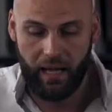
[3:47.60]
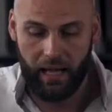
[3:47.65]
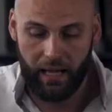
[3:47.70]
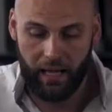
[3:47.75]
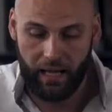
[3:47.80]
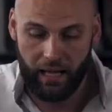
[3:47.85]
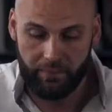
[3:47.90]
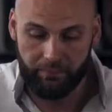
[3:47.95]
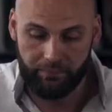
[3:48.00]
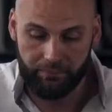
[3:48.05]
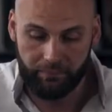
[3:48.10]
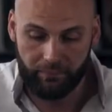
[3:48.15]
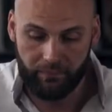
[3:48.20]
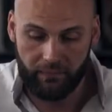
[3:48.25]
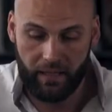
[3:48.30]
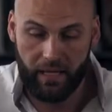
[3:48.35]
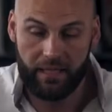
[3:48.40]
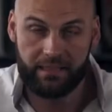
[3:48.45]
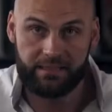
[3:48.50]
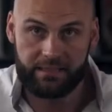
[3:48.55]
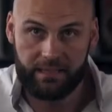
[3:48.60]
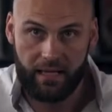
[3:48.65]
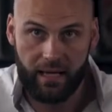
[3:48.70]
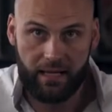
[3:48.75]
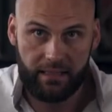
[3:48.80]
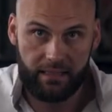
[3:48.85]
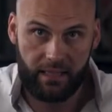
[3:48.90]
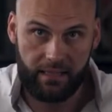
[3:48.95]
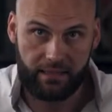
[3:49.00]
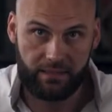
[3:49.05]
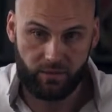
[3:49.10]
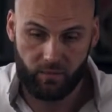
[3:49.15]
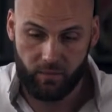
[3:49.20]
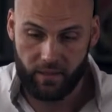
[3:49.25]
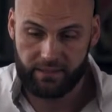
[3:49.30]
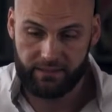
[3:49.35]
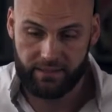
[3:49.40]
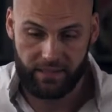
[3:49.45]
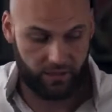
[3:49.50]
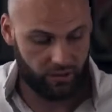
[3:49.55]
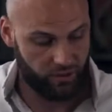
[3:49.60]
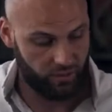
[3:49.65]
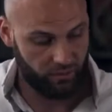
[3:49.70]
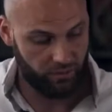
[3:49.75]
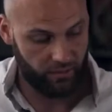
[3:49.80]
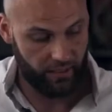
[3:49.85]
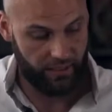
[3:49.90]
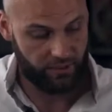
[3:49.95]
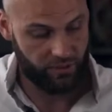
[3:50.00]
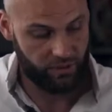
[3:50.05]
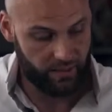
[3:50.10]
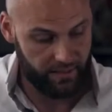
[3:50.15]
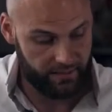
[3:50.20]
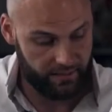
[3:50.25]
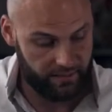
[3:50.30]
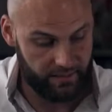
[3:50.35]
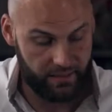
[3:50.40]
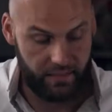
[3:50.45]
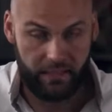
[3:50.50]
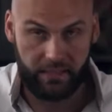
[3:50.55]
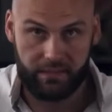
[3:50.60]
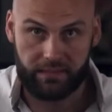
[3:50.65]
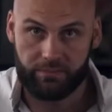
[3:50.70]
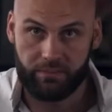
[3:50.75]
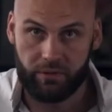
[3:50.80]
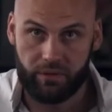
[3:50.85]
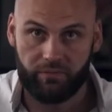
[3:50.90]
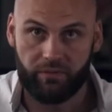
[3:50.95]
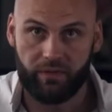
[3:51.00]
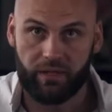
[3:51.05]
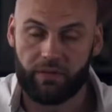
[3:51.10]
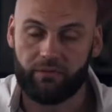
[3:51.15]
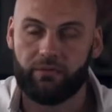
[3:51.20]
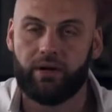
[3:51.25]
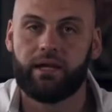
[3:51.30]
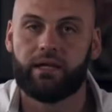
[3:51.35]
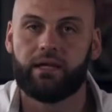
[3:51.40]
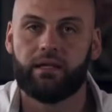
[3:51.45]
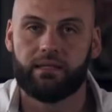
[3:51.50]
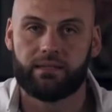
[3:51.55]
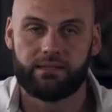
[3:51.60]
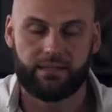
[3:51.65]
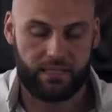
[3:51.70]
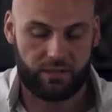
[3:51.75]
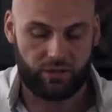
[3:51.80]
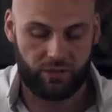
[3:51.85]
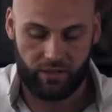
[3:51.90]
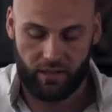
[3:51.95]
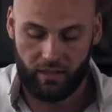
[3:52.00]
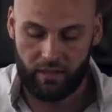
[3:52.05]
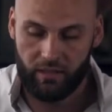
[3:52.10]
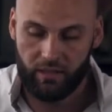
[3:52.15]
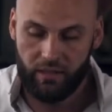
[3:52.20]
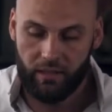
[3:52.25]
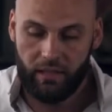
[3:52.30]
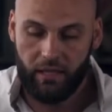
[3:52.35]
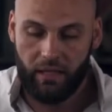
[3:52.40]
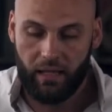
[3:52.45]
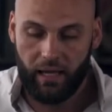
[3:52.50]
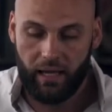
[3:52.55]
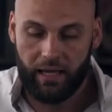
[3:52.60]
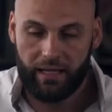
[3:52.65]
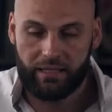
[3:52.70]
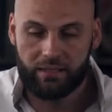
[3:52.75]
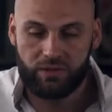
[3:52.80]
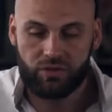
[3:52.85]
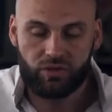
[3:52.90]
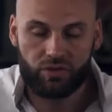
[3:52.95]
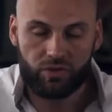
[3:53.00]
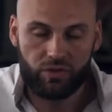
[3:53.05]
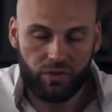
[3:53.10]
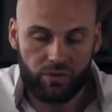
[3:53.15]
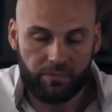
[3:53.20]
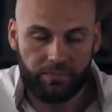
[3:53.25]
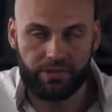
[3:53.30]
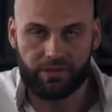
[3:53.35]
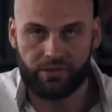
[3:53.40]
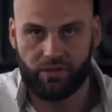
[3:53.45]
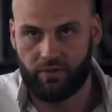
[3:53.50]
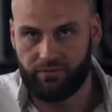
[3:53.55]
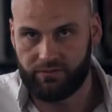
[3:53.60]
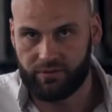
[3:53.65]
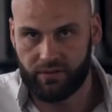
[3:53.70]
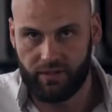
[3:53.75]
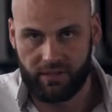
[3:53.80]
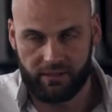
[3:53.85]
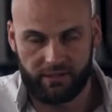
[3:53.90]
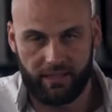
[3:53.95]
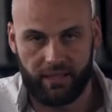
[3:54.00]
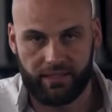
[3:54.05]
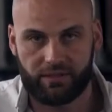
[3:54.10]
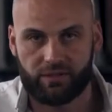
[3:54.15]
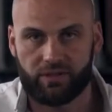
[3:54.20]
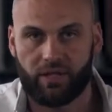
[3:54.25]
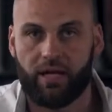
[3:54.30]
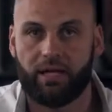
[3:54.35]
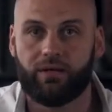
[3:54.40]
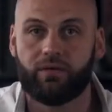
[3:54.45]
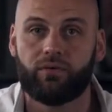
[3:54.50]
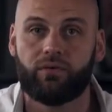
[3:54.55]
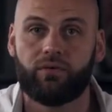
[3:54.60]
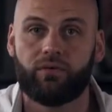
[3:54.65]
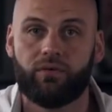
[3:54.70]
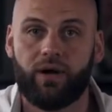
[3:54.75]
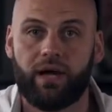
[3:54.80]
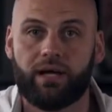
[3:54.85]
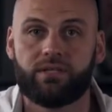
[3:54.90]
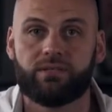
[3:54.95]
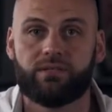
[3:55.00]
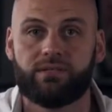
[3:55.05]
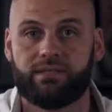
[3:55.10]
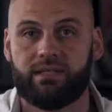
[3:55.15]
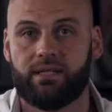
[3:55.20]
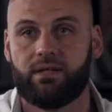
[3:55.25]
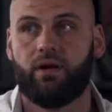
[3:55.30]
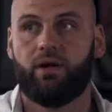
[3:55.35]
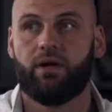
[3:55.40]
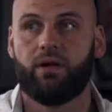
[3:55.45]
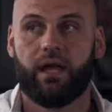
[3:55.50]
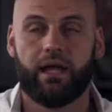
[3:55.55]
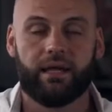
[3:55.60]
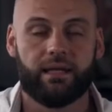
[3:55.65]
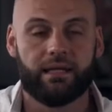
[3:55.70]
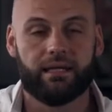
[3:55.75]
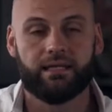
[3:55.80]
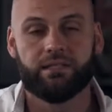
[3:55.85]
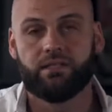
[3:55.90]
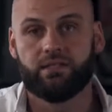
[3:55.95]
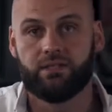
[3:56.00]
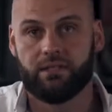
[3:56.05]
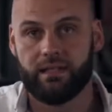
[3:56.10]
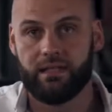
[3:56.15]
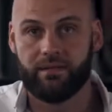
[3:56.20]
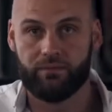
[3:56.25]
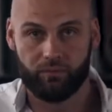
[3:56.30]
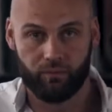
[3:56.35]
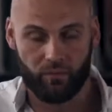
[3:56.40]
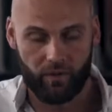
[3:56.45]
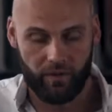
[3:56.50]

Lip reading: And saying that it's quite textural, as you can see, it's beautiful irregular texture. It is super soft to the touch and great to sit on and easy to live